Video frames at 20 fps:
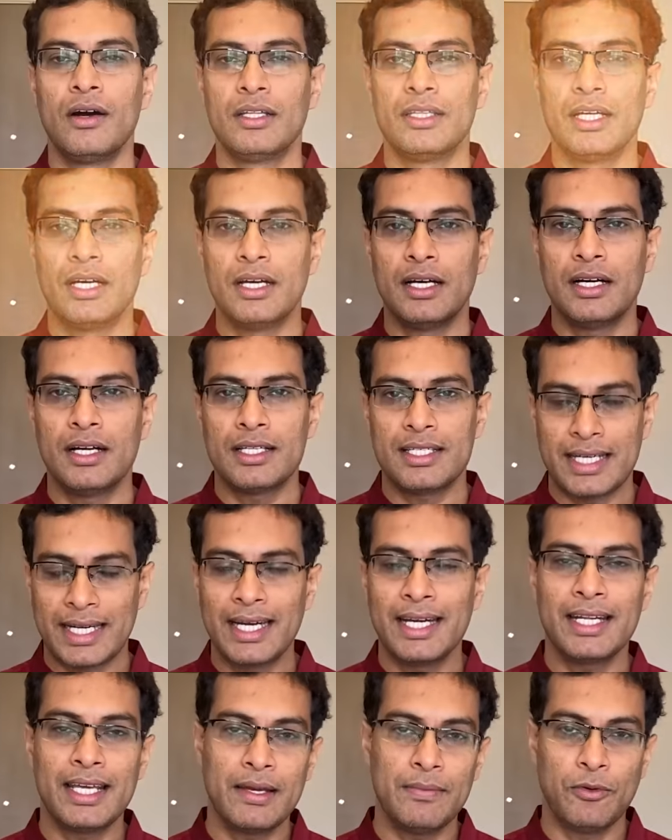The
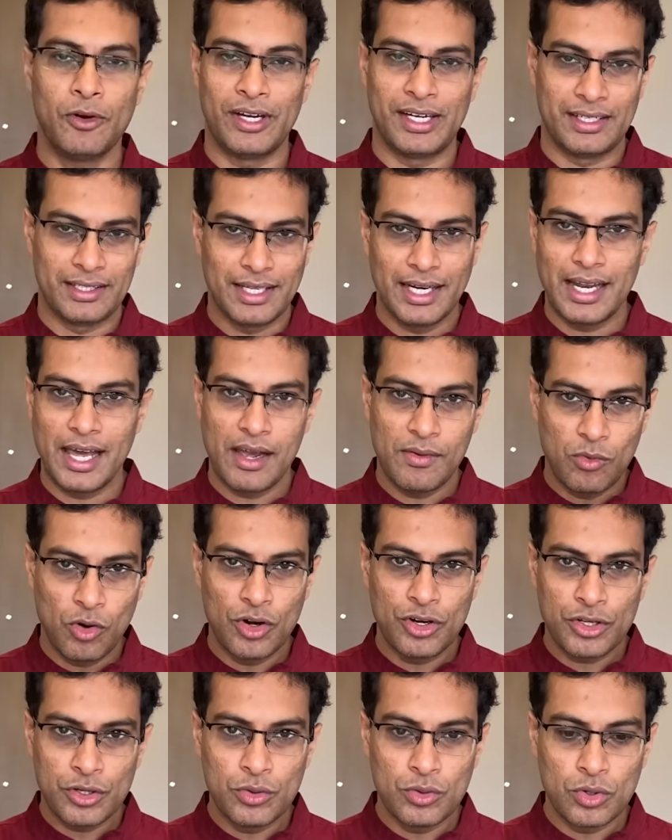second key point that I
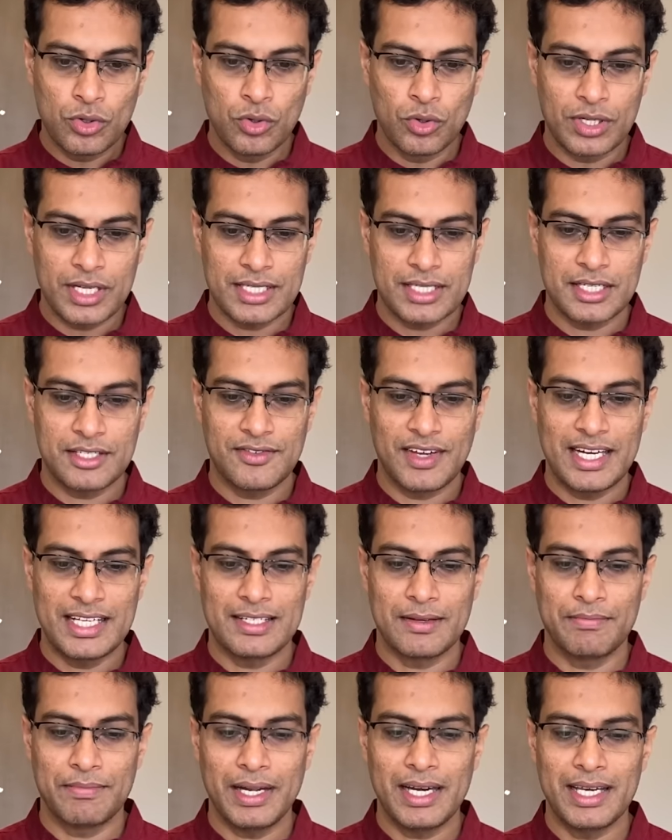want you to notice is very
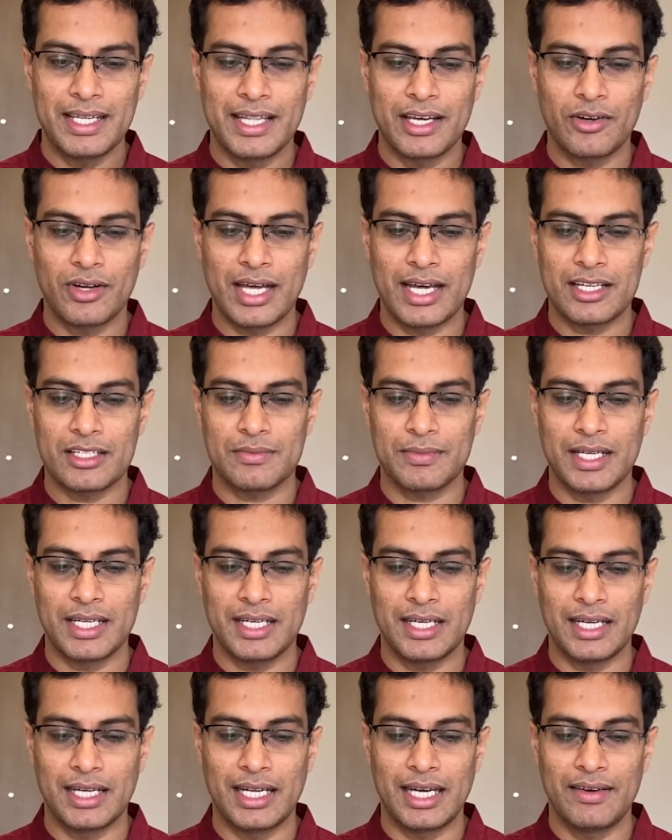simple. Ki dekho yaar, isme
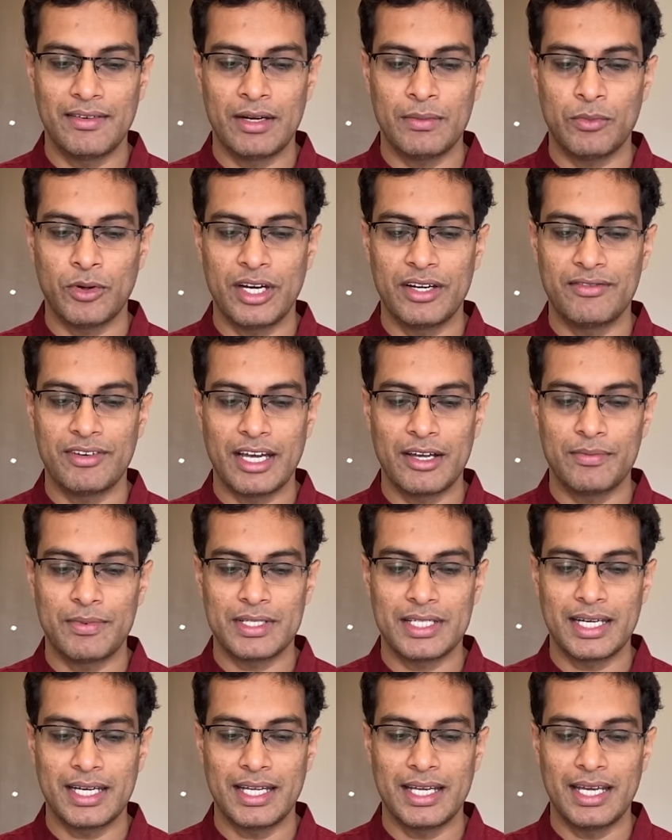na
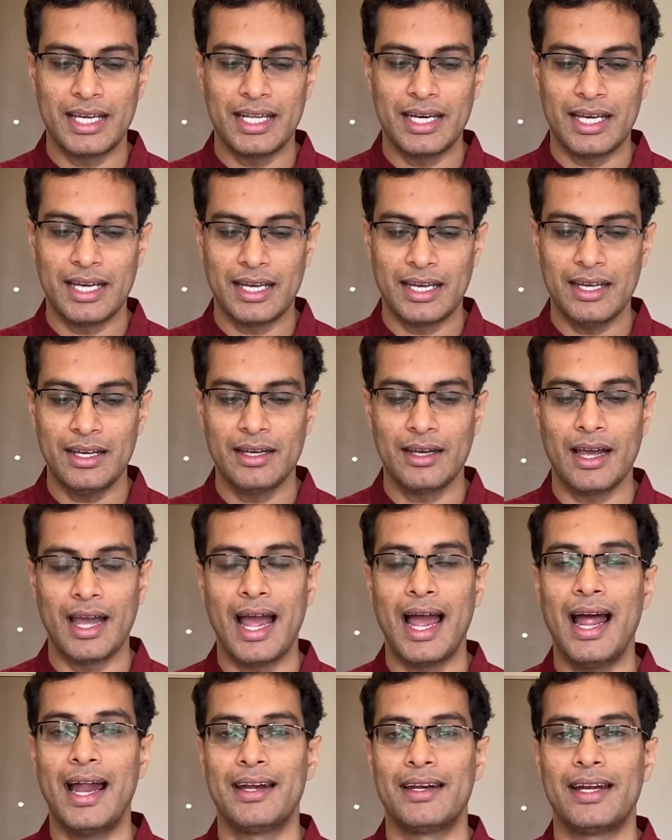11.5% gain hai
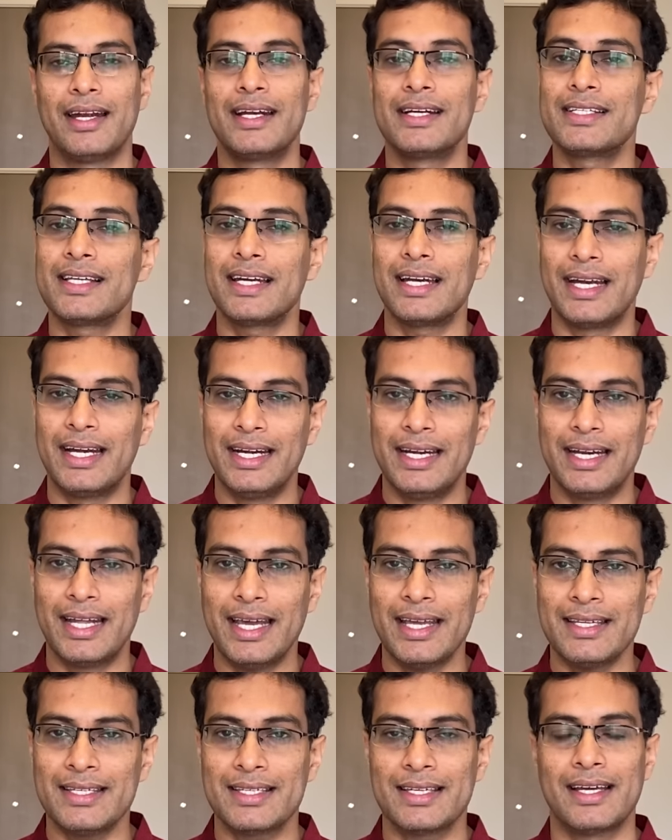and it's an
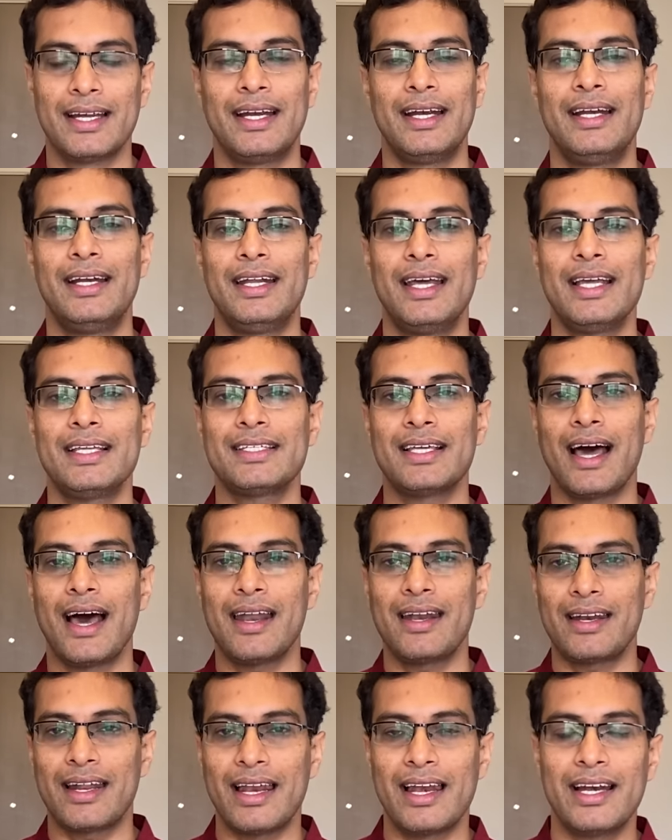index. Index
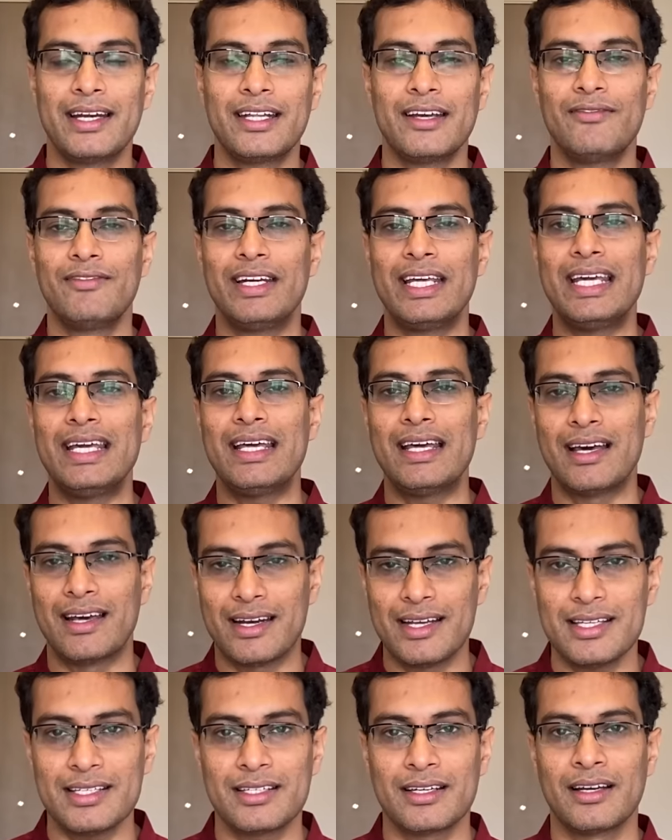are relatively
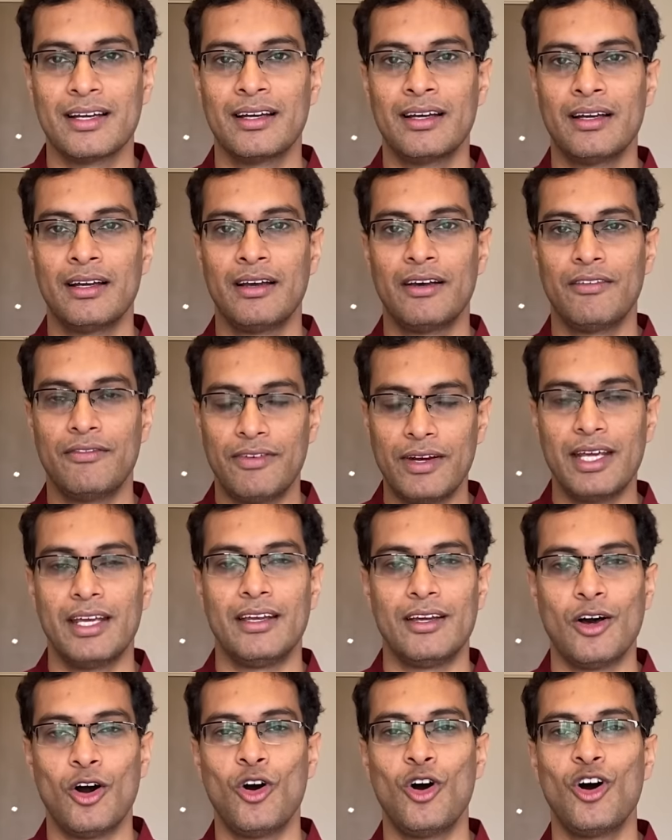risk
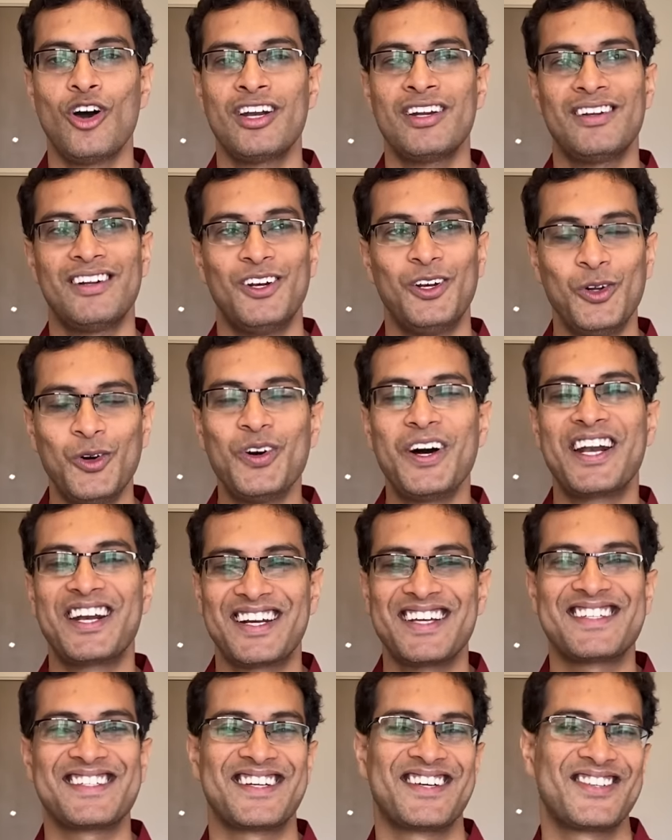free or lower
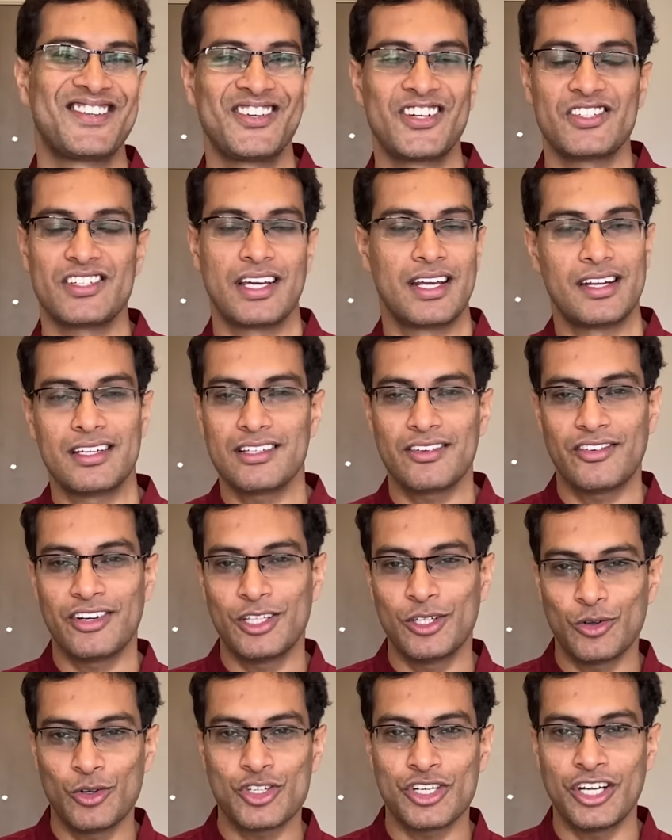risk, so to say. Risk free
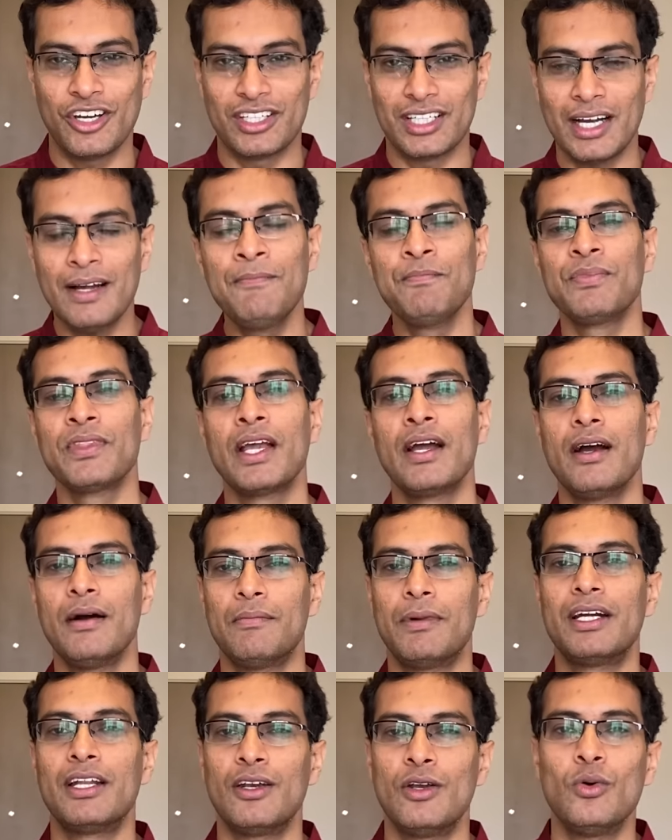to kuch nahi hota,
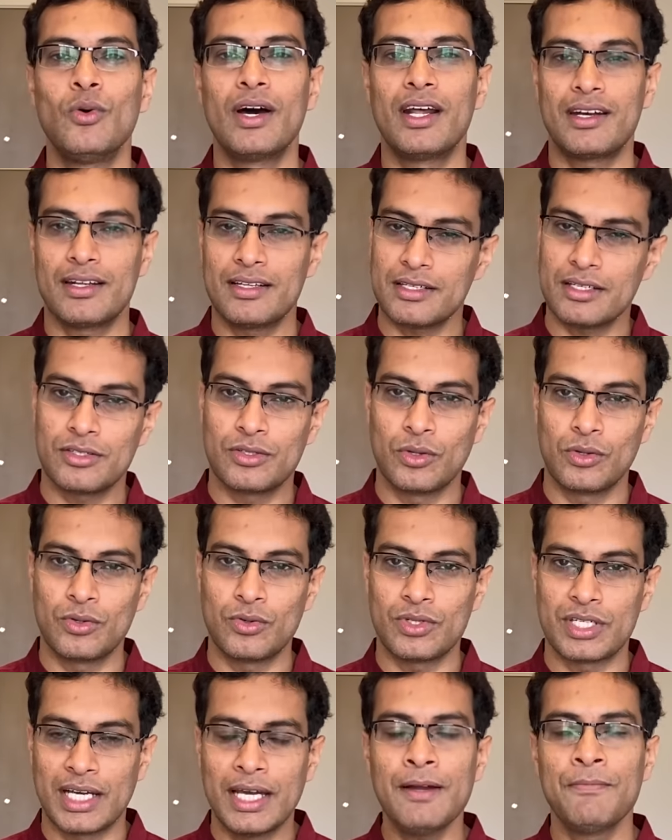but lower risk, so
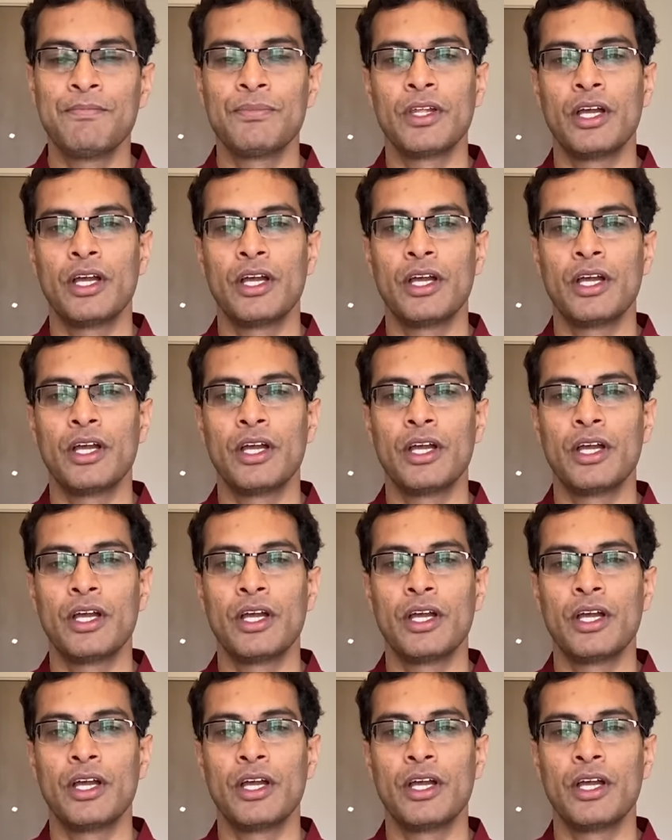to say.